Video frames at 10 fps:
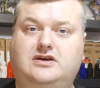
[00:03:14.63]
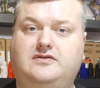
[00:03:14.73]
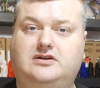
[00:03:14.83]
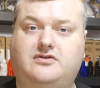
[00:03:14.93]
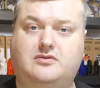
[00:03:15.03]
give
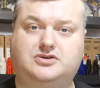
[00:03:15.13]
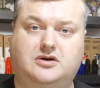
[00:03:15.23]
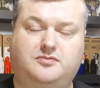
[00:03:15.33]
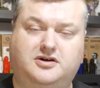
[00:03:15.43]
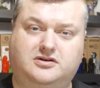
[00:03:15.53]
it a thumbs
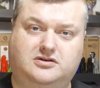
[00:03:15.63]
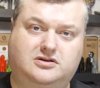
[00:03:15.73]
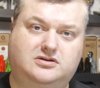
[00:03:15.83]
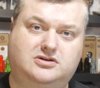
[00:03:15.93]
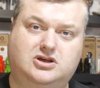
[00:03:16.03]
up
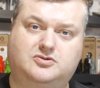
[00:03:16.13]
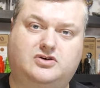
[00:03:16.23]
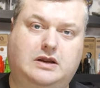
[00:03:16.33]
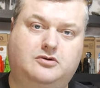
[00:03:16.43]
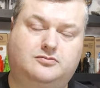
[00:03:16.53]
and
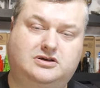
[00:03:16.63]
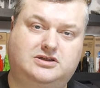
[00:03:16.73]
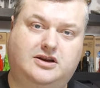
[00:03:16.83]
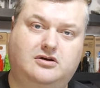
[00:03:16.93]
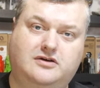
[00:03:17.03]
subscribe to my
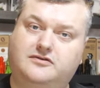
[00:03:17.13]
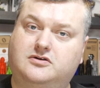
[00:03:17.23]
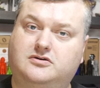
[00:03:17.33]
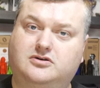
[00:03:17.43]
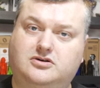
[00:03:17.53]
channel if
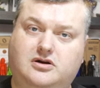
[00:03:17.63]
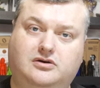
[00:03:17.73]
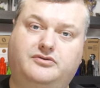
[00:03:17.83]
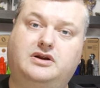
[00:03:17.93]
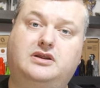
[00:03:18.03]
you're not
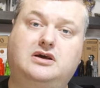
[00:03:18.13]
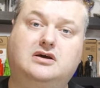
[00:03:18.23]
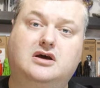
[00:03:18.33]
already.